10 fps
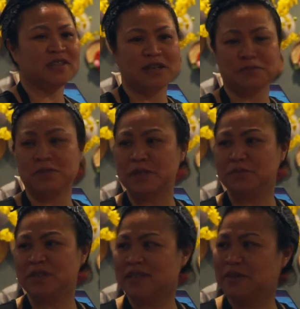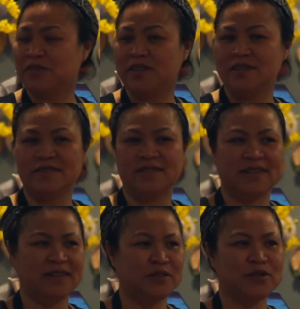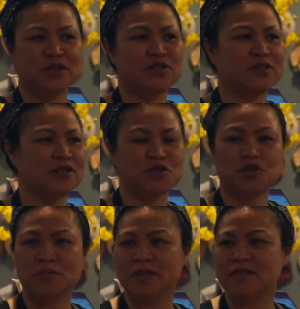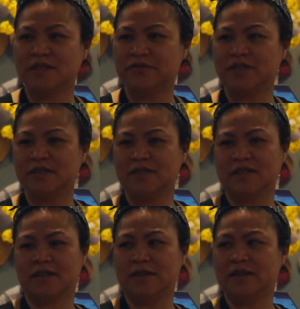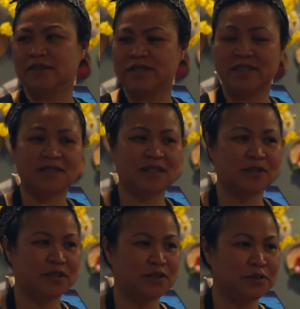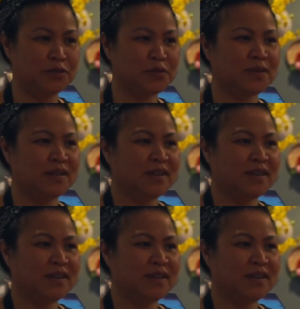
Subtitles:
types of dumplings out there, and there's so many different ingredients that you can use.